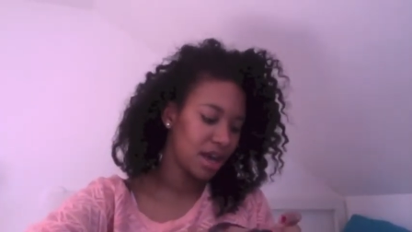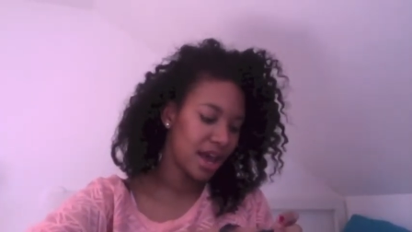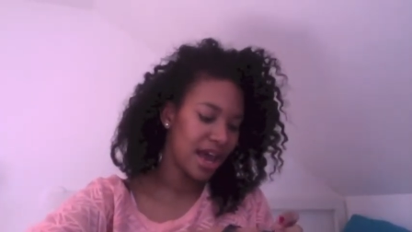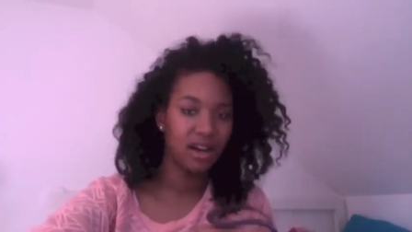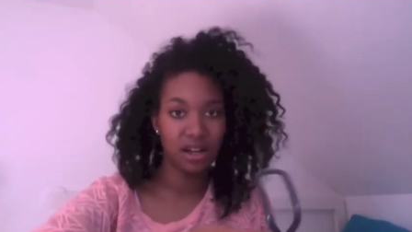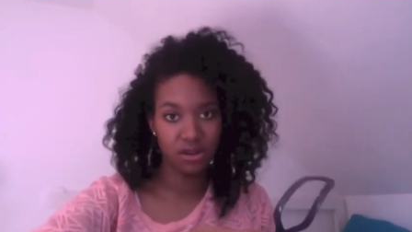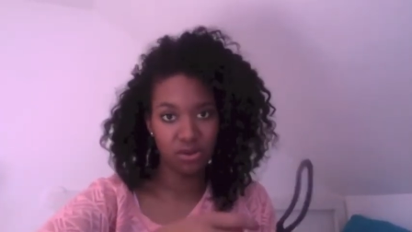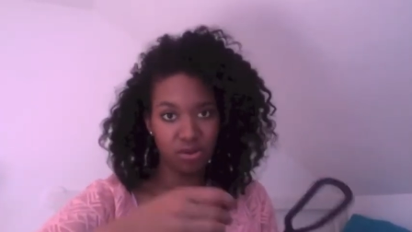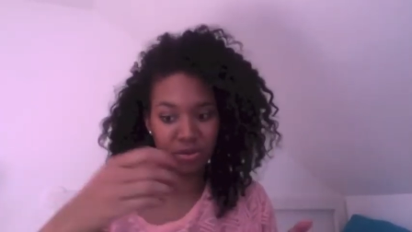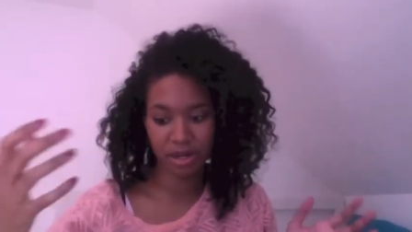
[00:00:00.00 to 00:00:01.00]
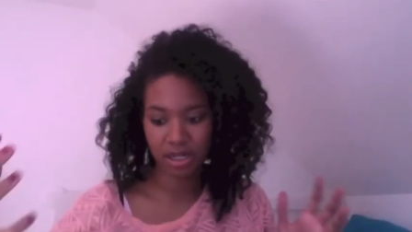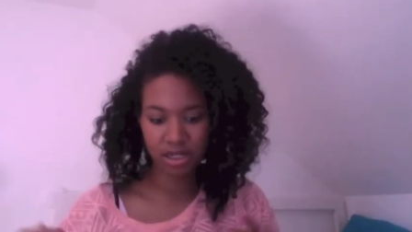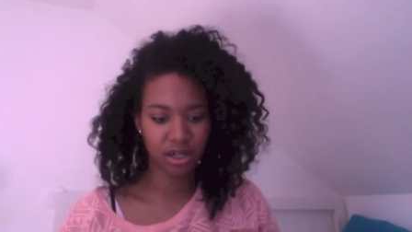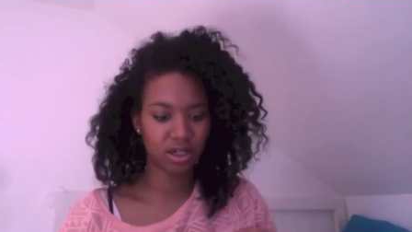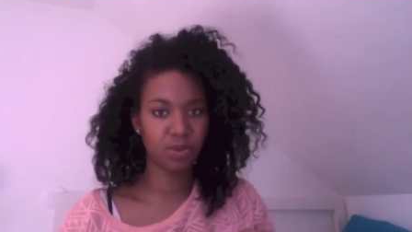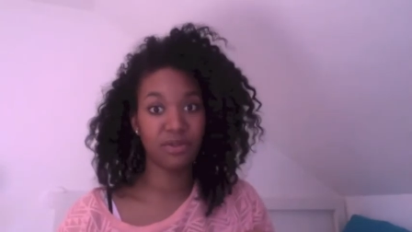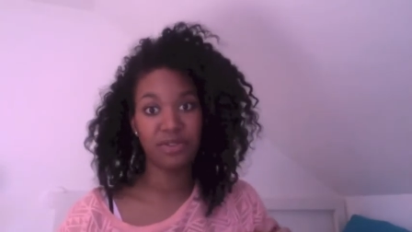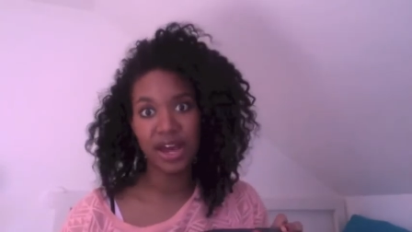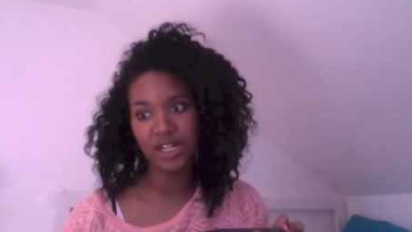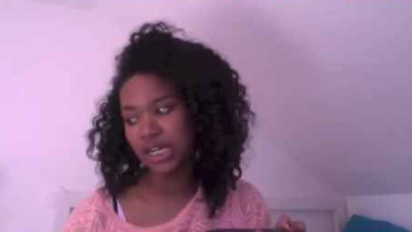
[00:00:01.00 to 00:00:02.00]
any other normal person does with
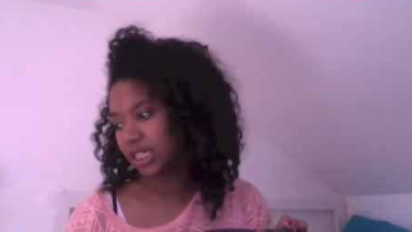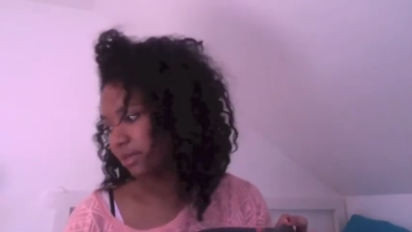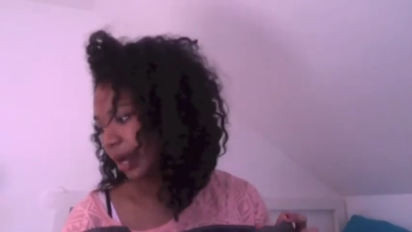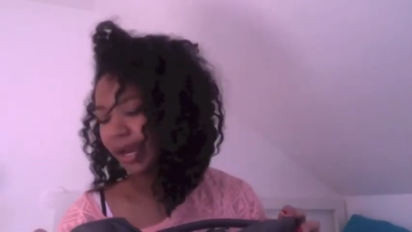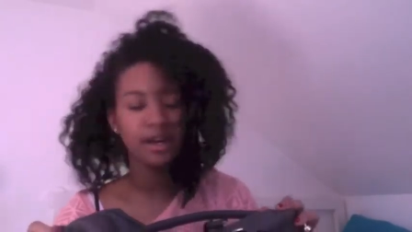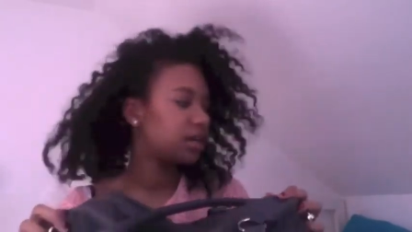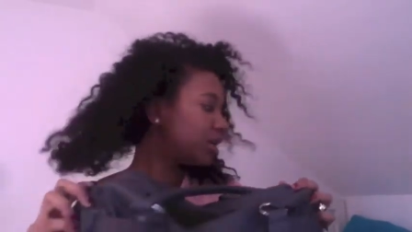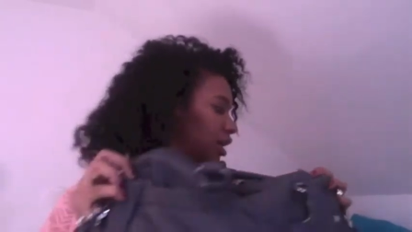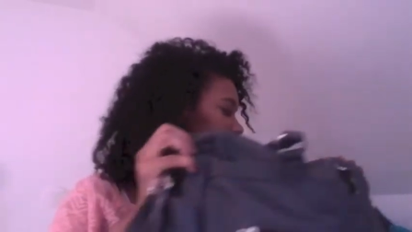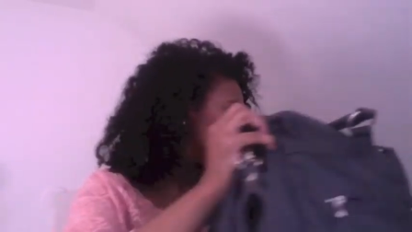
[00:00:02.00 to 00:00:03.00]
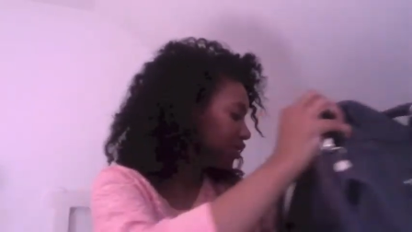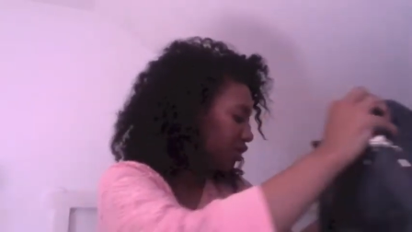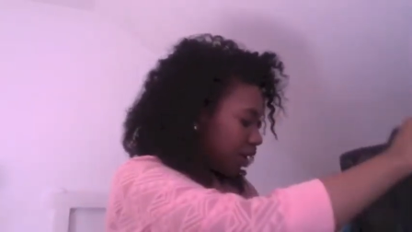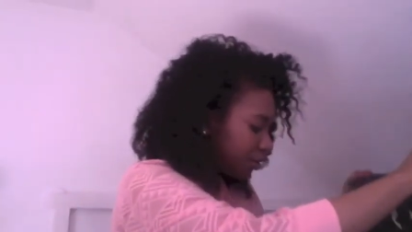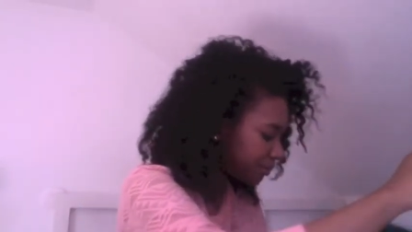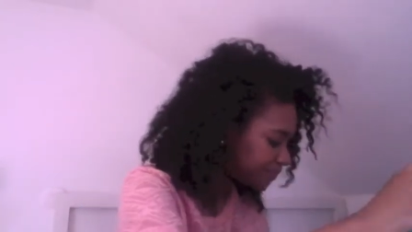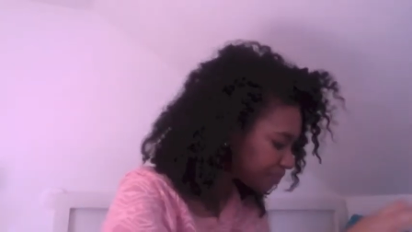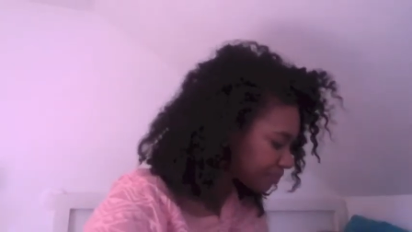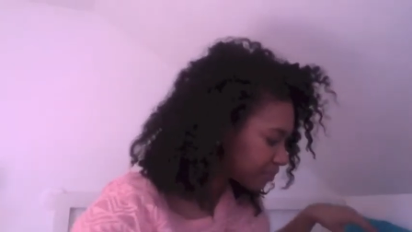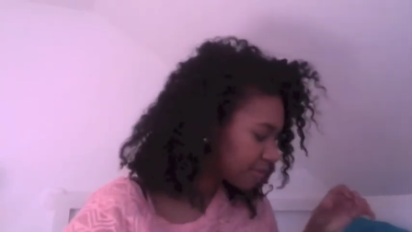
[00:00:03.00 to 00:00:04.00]
their changing bag. So
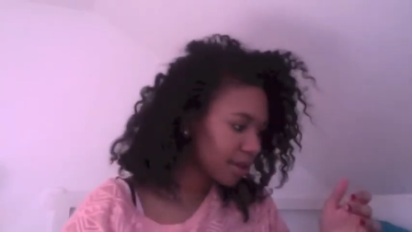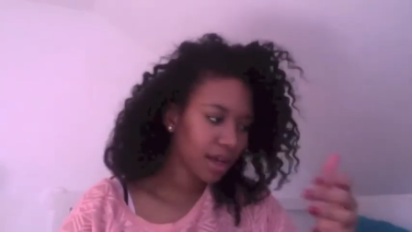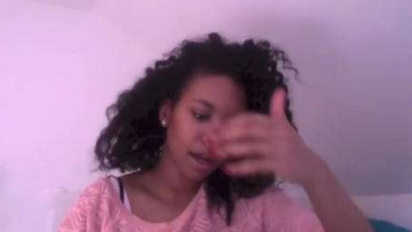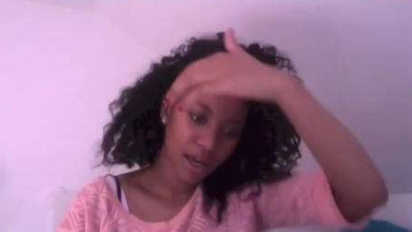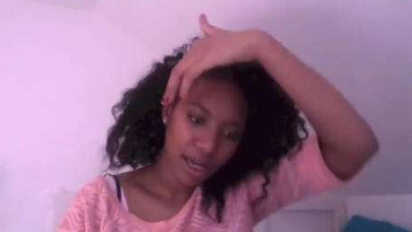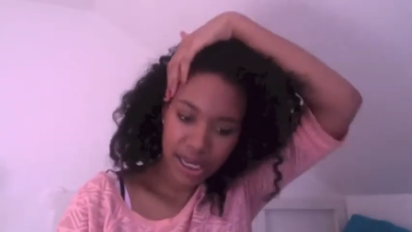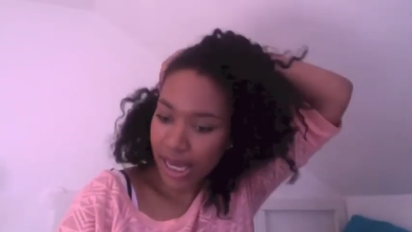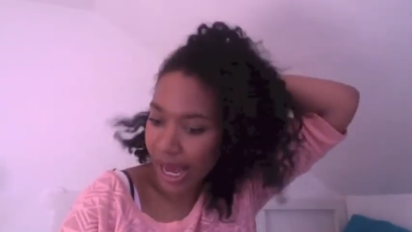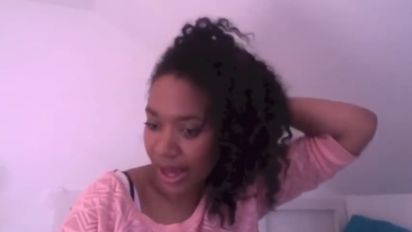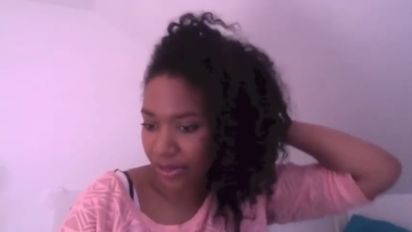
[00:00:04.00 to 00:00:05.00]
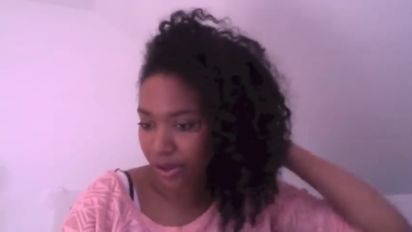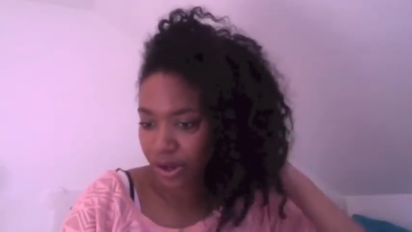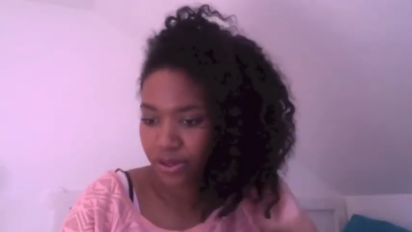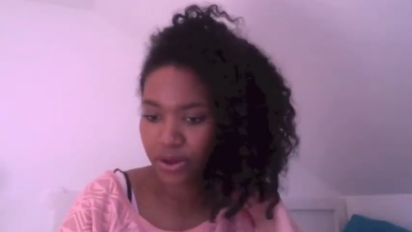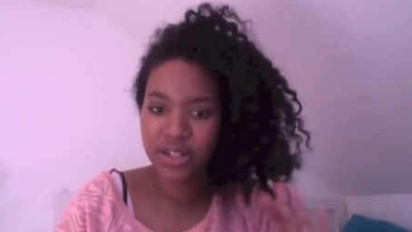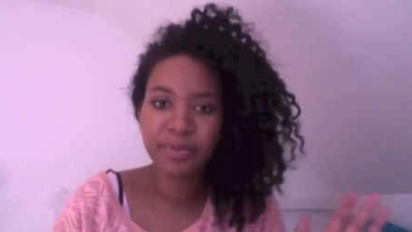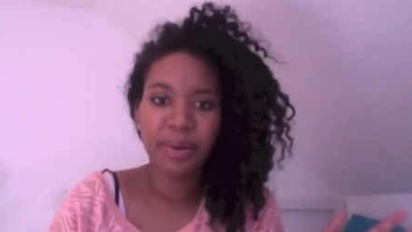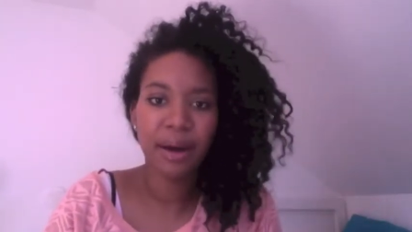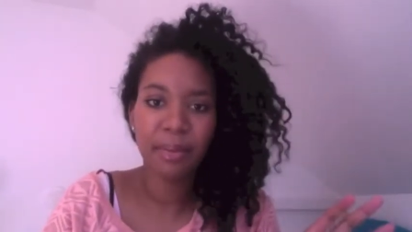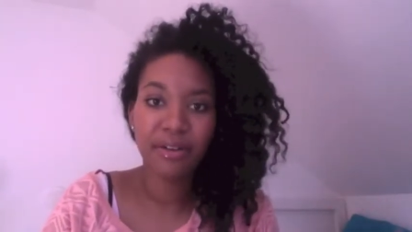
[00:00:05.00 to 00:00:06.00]
yeah, those have
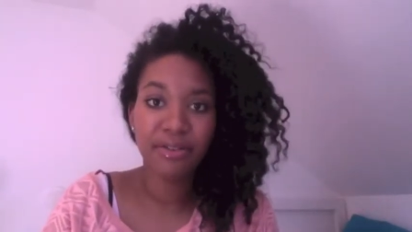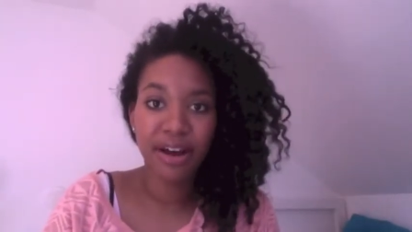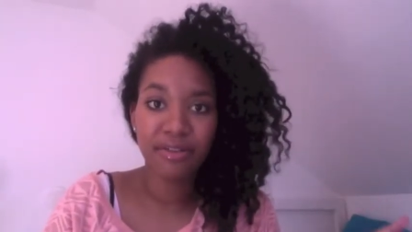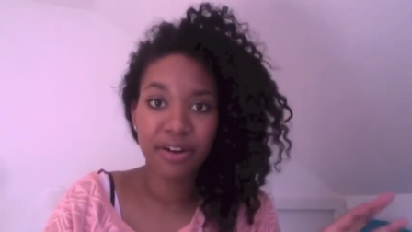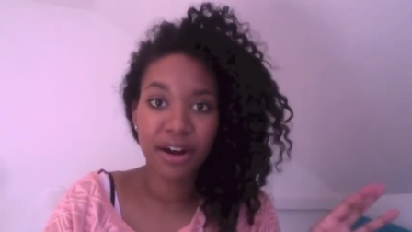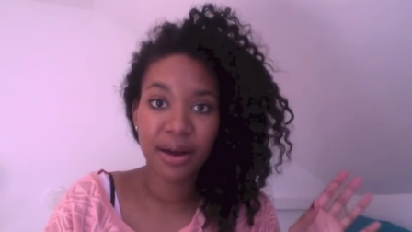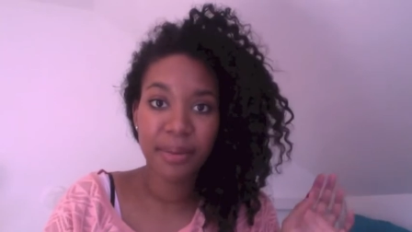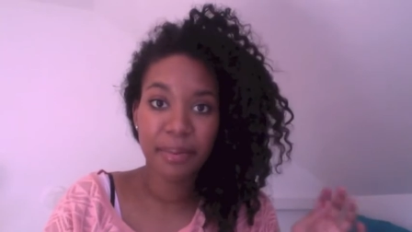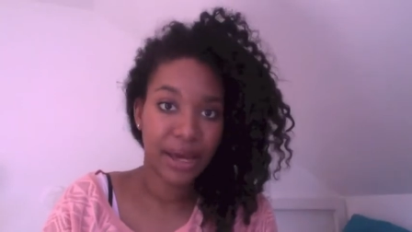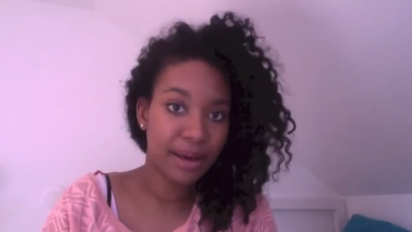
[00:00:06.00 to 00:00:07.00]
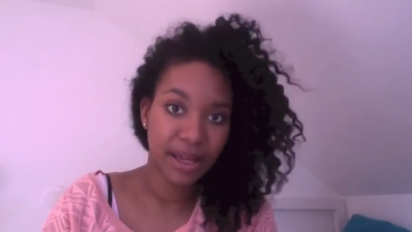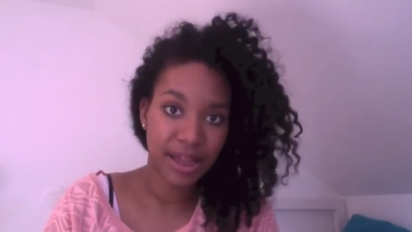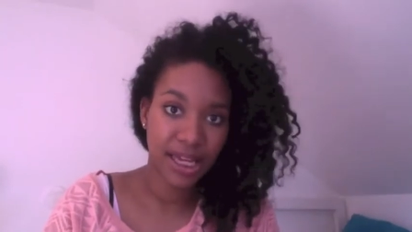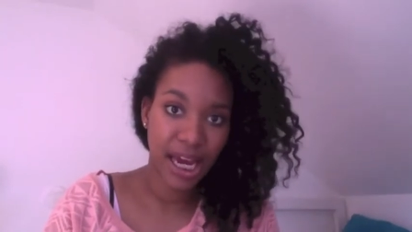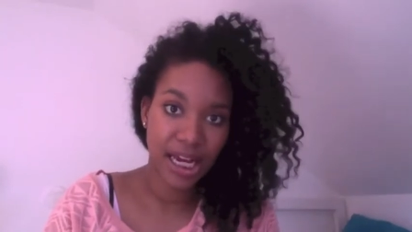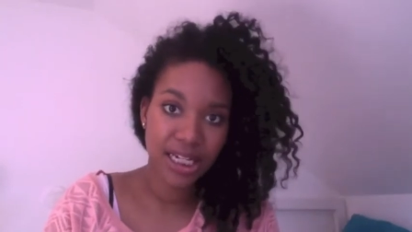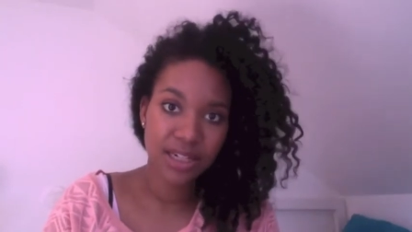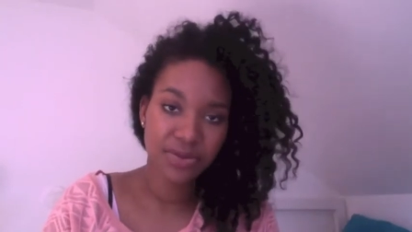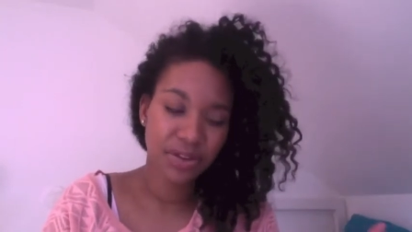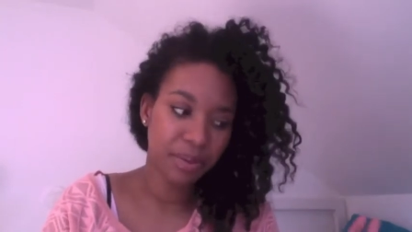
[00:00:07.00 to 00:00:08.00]
been my favorite baby
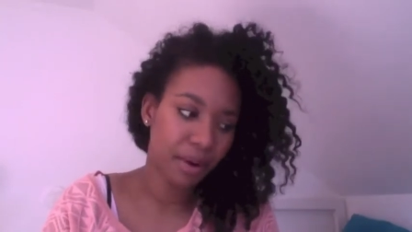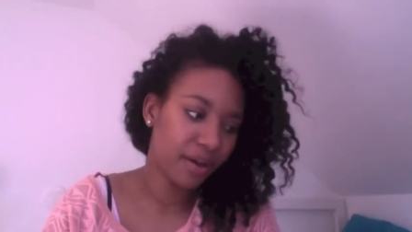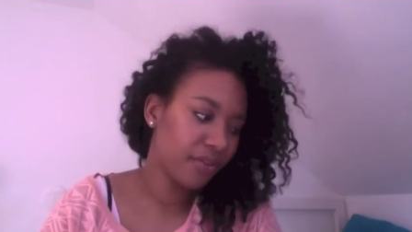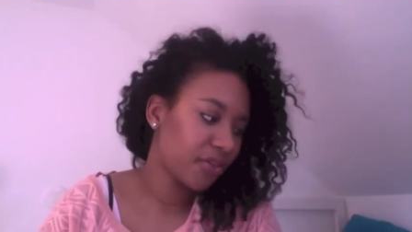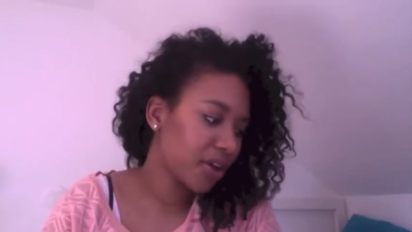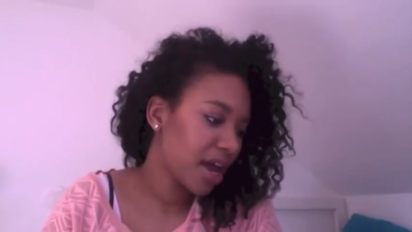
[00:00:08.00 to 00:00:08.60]
things for the month.